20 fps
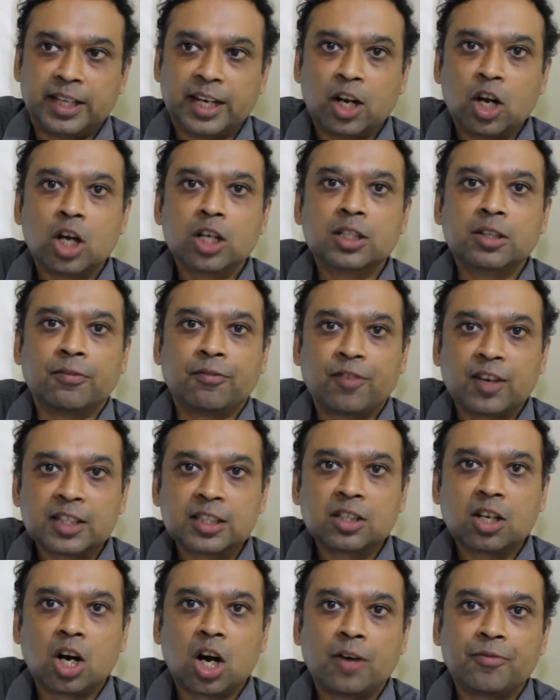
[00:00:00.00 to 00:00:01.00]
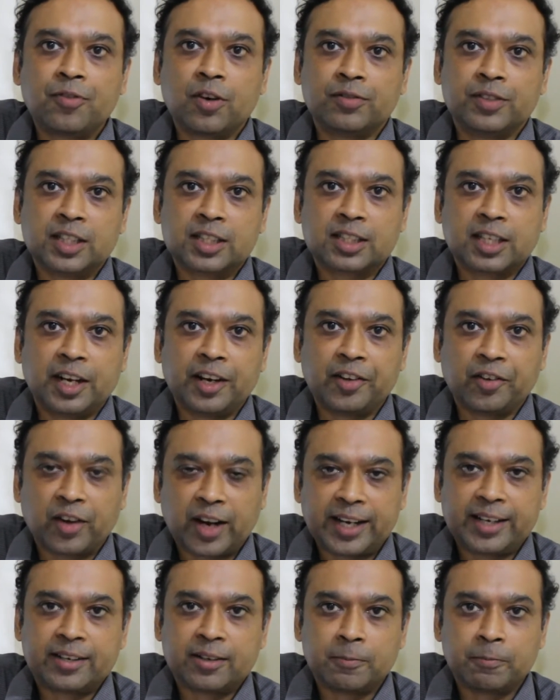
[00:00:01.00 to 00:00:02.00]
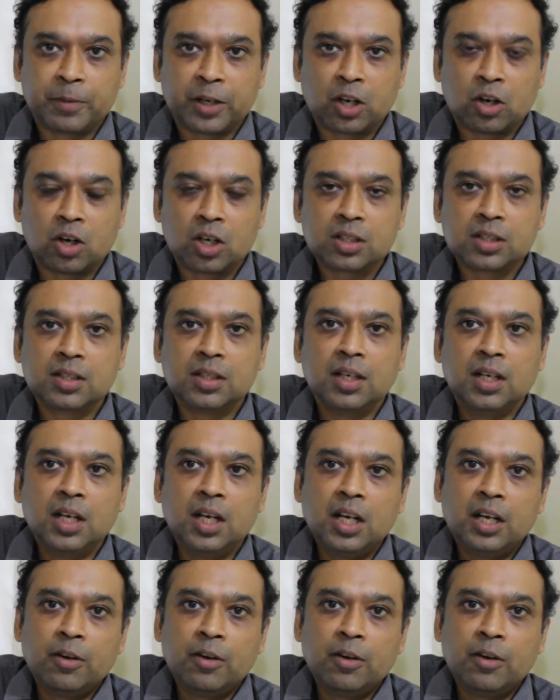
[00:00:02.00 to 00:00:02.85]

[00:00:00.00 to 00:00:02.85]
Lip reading: they got the first half of the study right, because